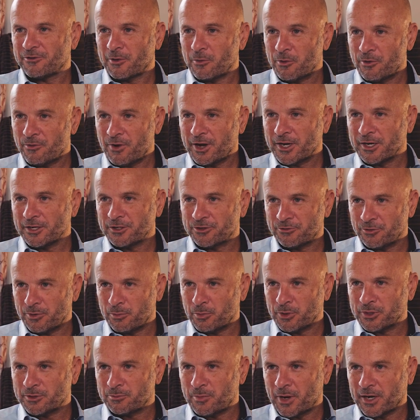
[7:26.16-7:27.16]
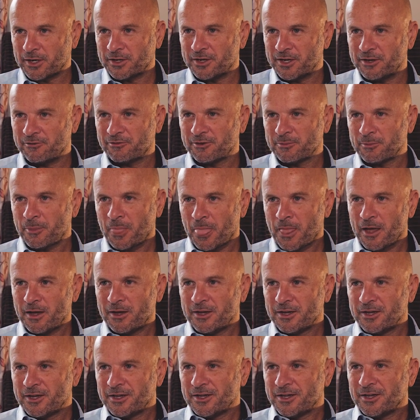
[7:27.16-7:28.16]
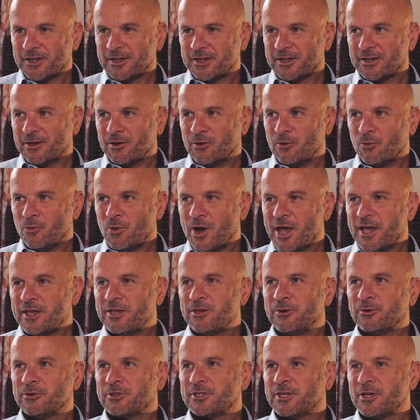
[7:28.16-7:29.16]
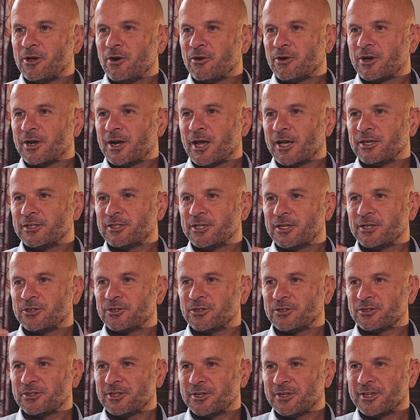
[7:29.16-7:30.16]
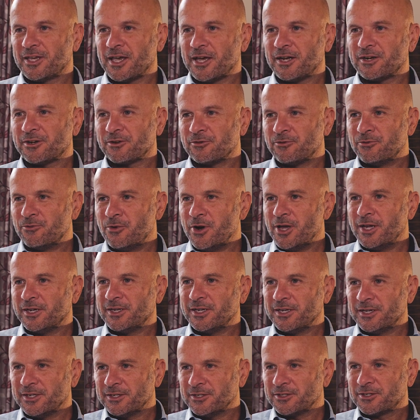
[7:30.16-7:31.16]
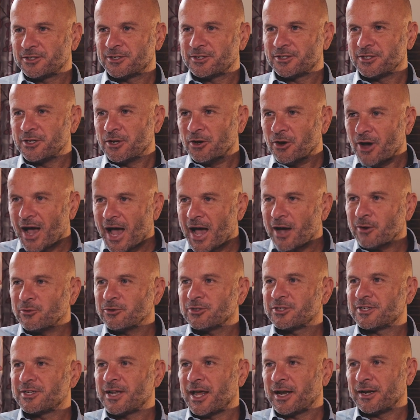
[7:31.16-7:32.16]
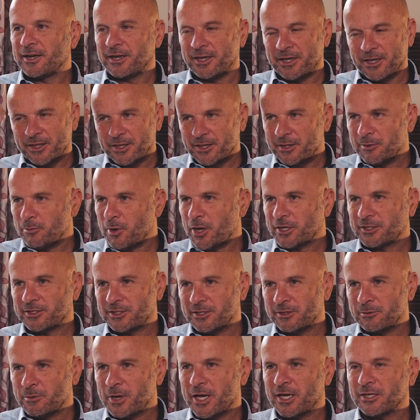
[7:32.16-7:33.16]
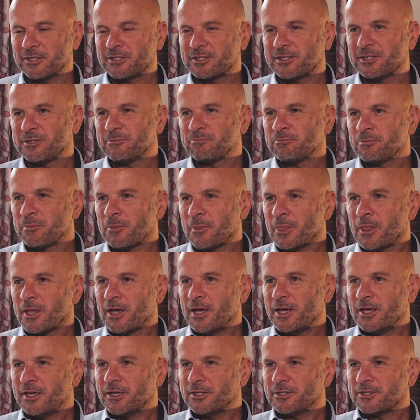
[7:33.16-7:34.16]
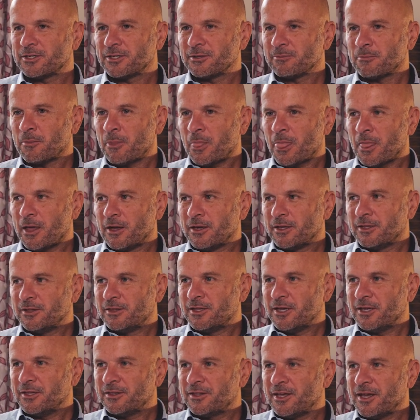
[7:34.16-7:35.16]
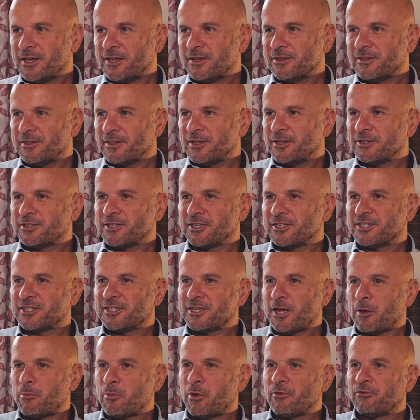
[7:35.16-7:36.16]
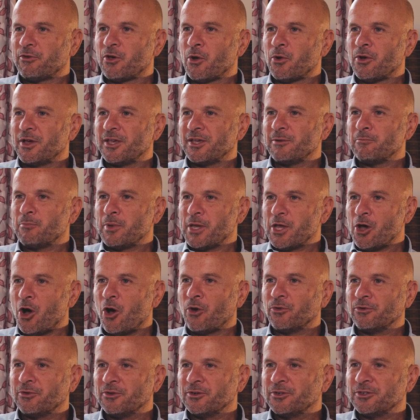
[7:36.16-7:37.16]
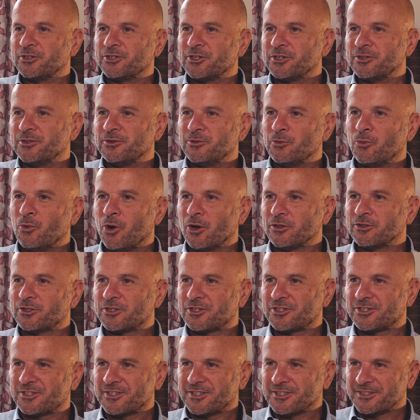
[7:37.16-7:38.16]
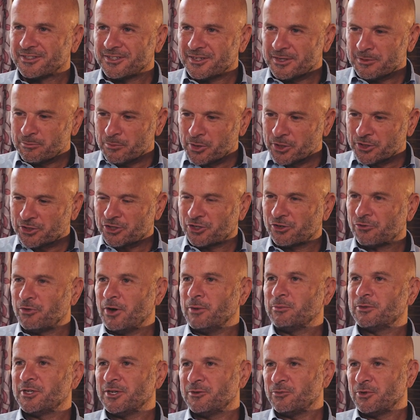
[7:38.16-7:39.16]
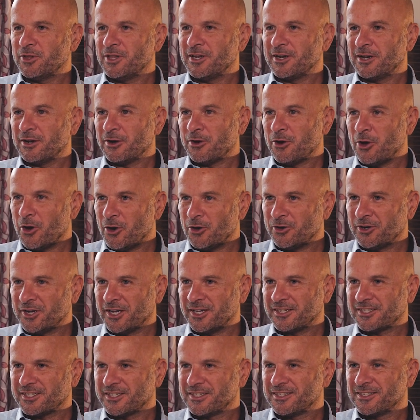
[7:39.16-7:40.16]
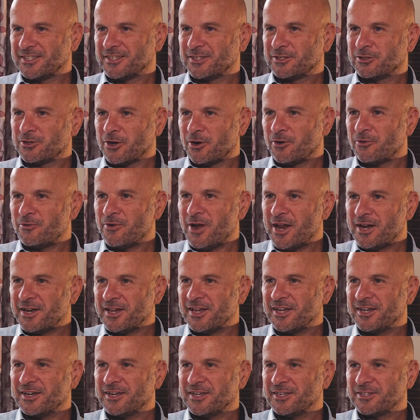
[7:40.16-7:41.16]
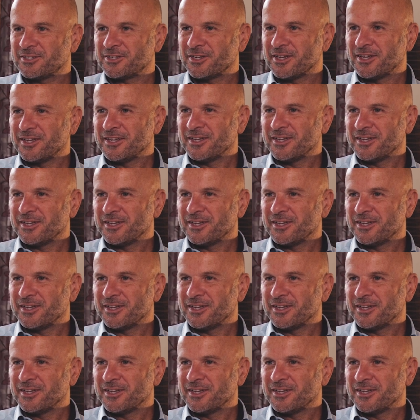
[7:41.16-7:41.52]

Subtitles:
from a regulatory perspective, where you see organisations that get rated as outstanding and the best of the best, is that there's a step of going beyond what's prescripted within an audit. So already it is,